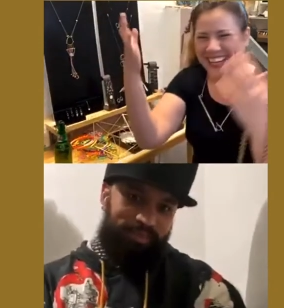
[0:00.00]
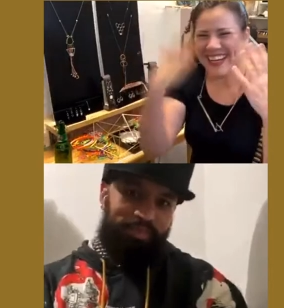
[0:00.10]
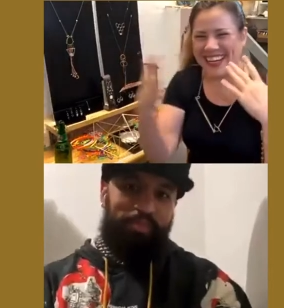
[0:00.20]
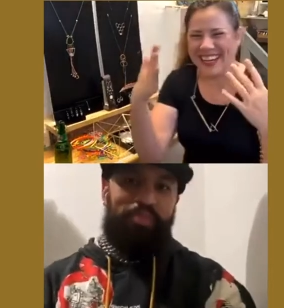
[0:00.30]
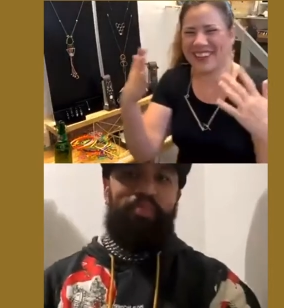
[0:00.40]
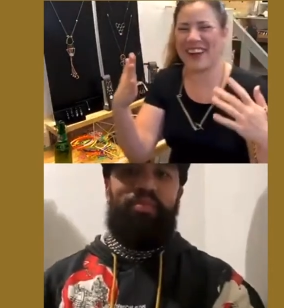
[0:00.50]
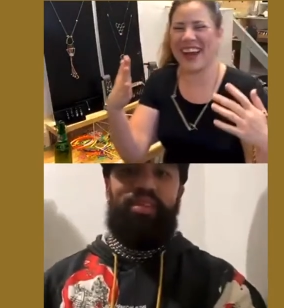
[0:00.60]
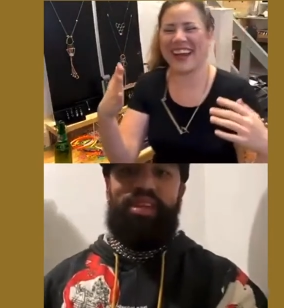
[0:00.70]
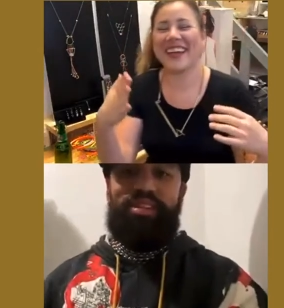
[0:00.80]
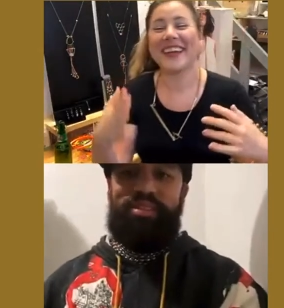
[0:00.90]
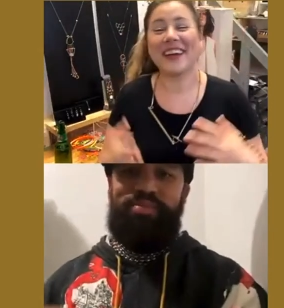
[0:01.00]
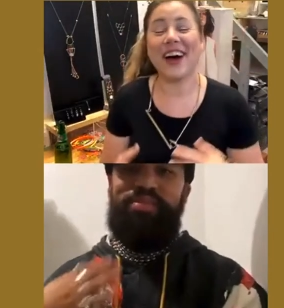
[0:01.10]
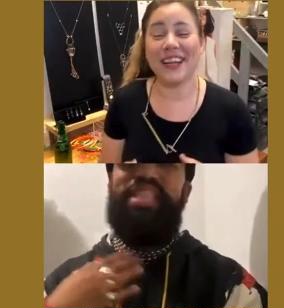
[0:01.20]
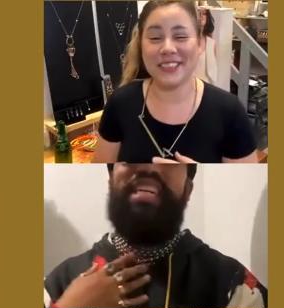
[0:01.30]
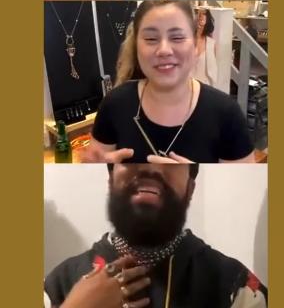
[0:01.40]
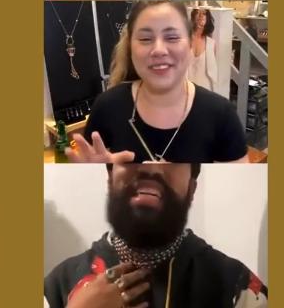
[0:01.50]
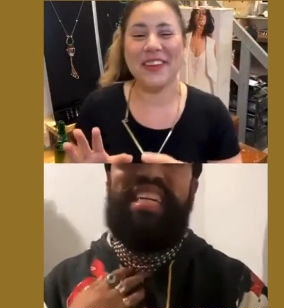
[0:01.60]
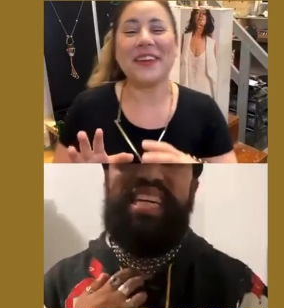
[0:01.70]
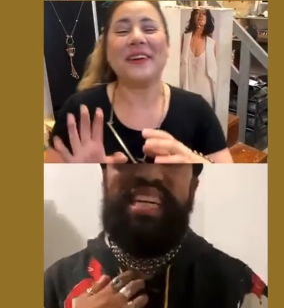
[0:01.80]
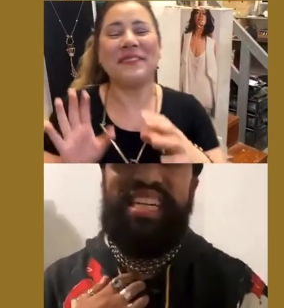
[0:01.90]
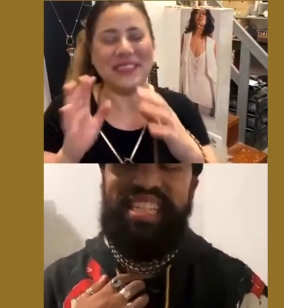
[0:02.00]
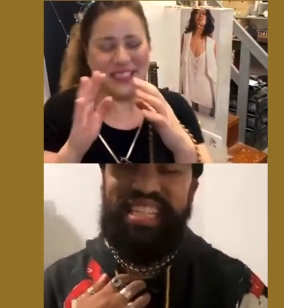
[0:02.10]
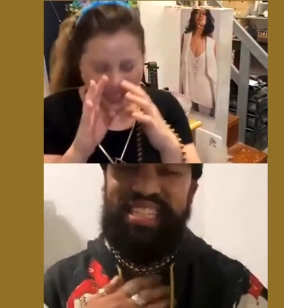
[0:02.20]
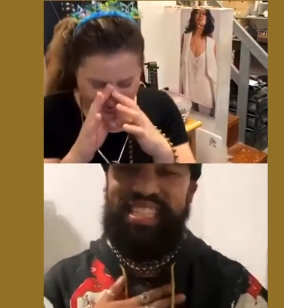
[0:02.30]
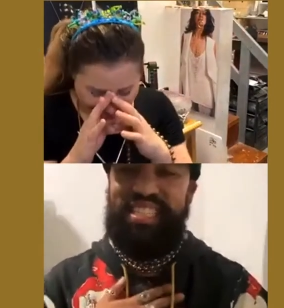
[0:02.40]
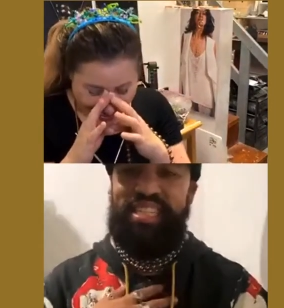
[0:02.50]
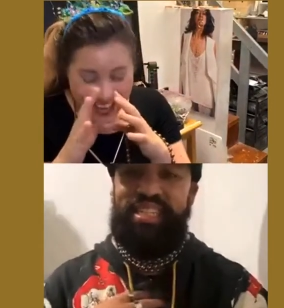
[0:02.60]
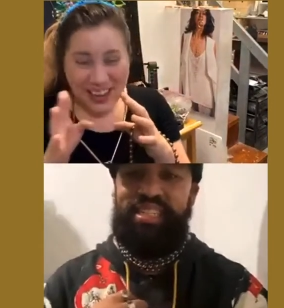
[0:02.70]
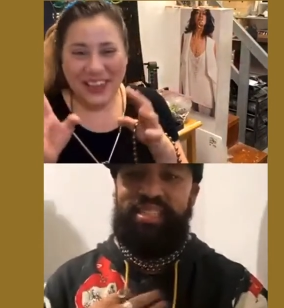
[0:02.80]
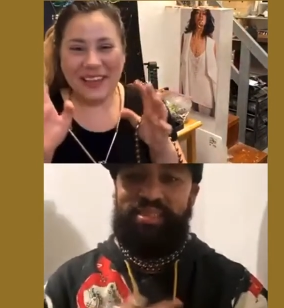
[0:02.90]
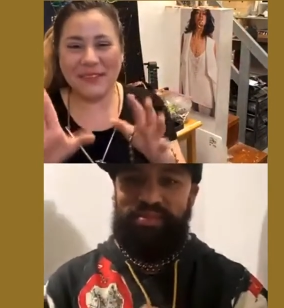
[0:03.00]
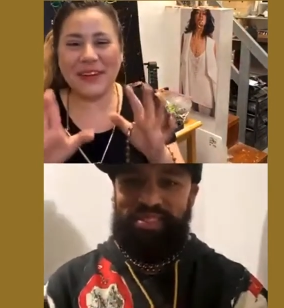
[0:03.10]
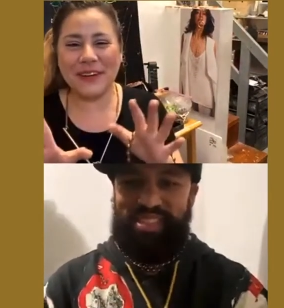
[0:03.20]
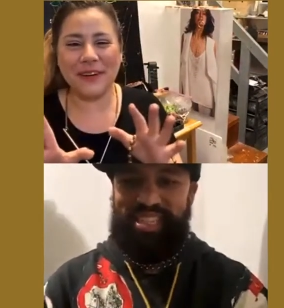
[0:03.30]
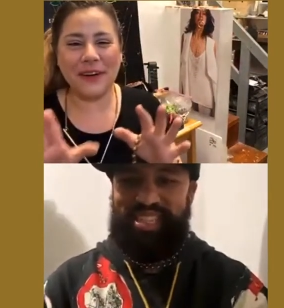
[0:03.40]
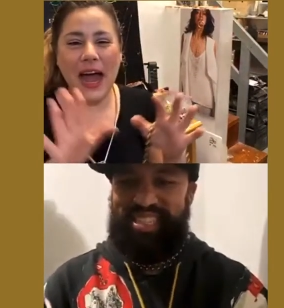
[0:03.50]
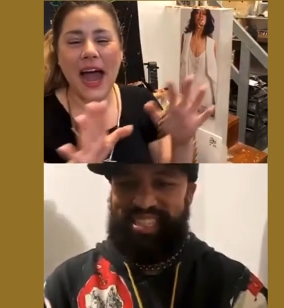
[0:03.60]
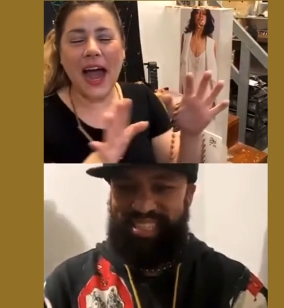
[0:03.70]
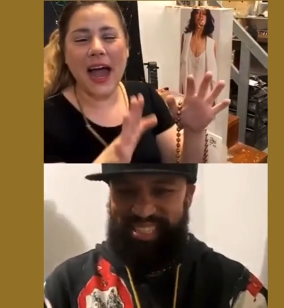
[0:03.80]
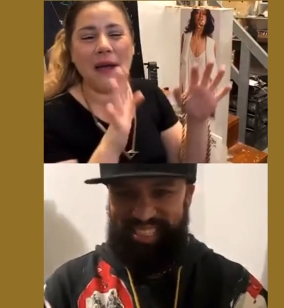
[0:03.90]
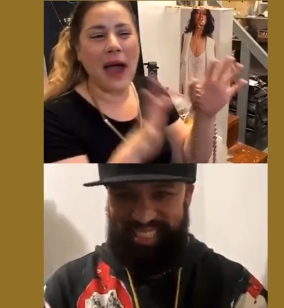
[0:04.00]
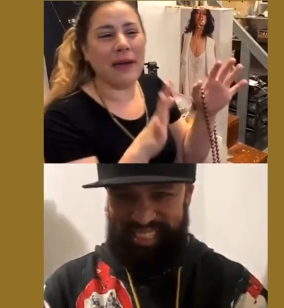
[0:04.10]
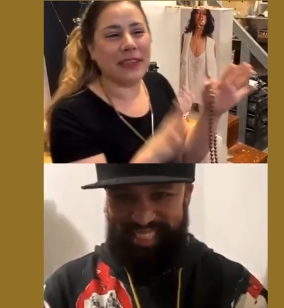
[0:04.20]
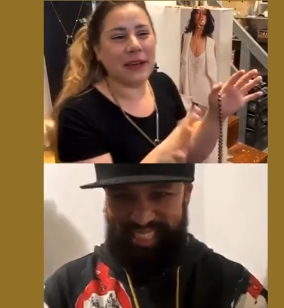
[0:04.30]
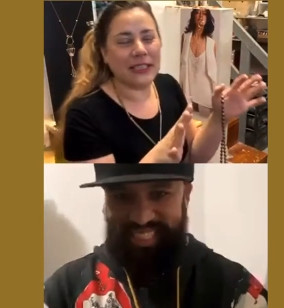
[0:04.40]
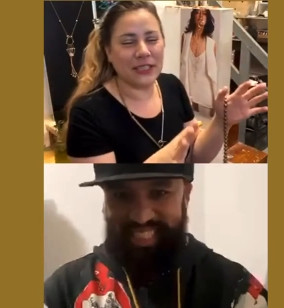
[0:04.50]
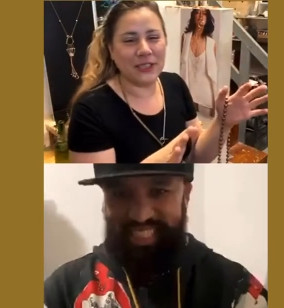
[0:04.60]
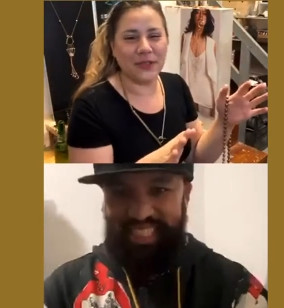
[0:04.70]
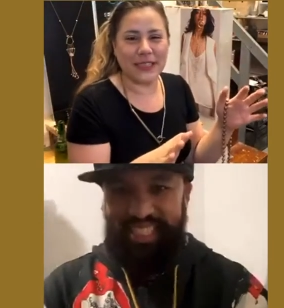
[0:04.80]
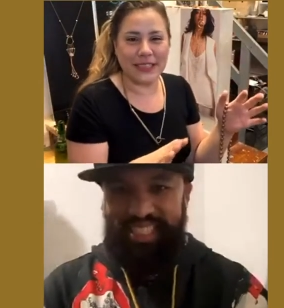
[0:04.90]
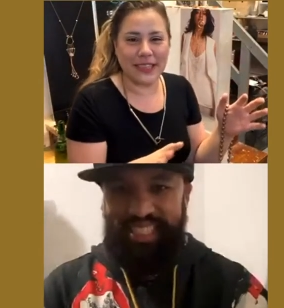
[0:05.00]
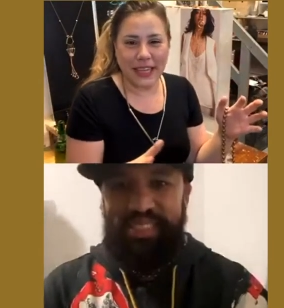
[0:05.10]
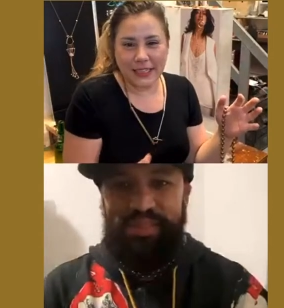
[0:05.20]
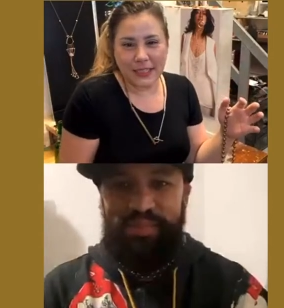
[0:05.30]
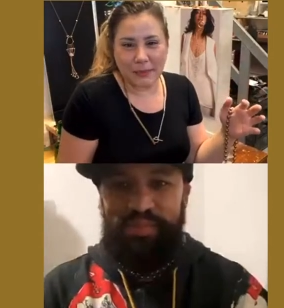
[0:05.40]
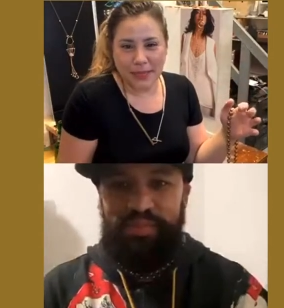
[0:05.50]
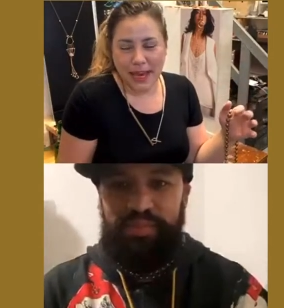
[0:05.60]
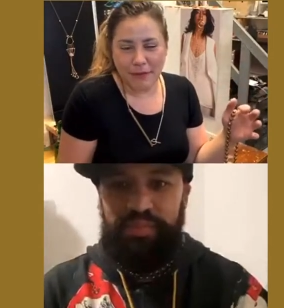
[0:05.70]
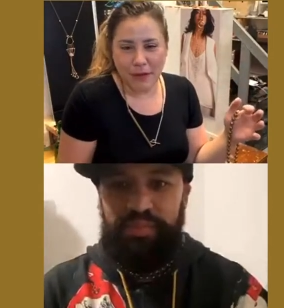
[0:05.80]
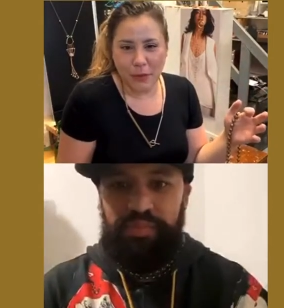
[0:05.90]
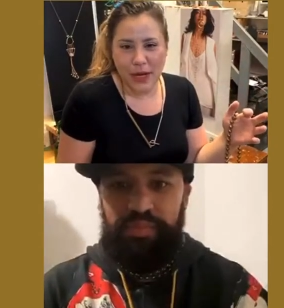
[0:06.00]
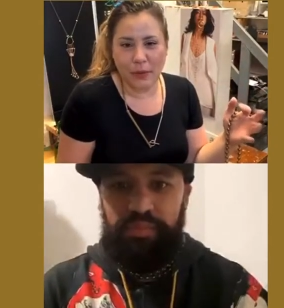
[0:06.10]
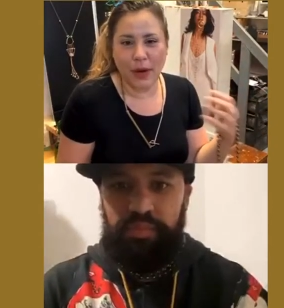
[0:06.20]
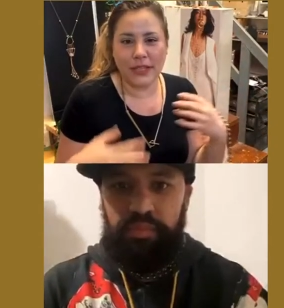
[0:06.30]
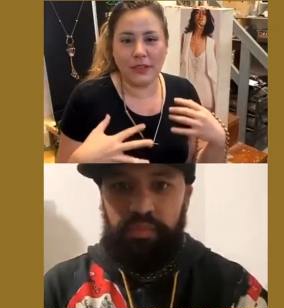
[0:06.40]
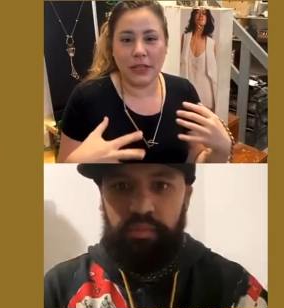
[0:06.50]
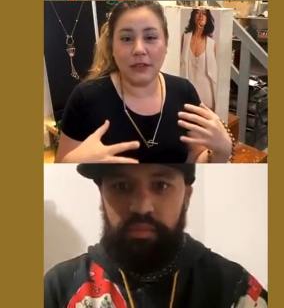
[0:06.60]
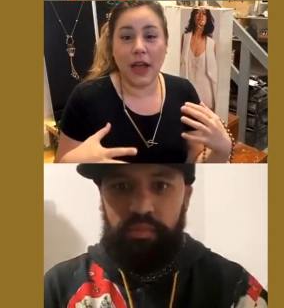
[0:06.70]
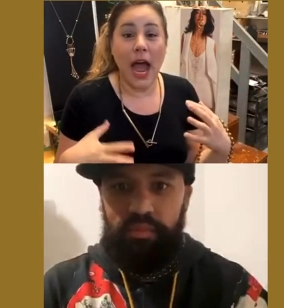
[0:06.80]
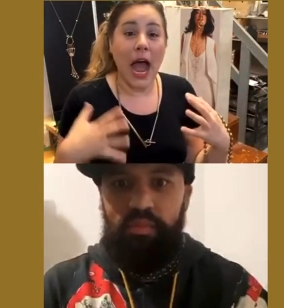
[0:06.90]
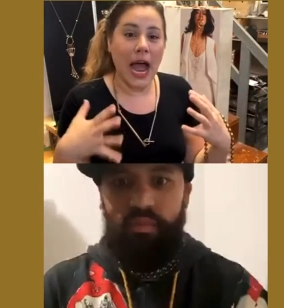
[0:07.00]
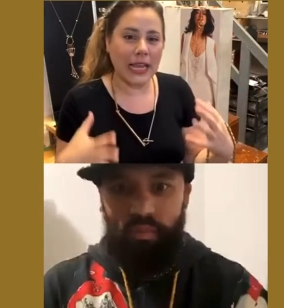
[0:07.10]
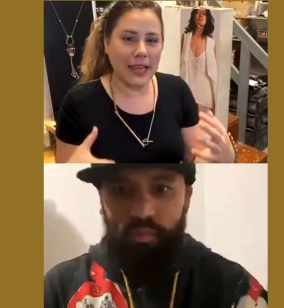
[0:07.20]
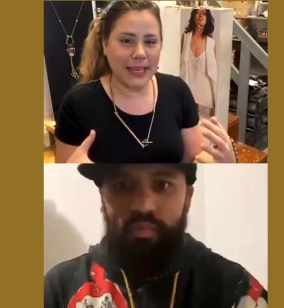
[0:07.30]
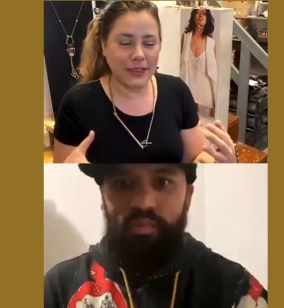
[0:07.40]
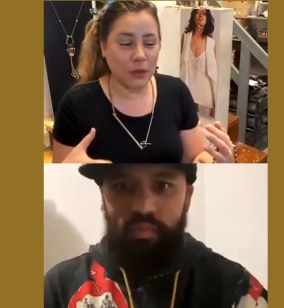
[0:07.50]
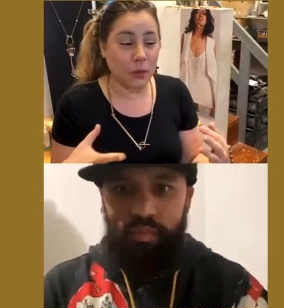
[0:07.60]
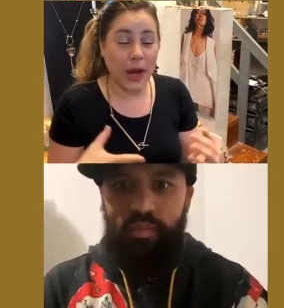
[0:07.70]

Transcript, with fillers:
Speaker 1: cry. Awesome. but totally. Okay, but I, I, think I should do this like something every week where I highlight the random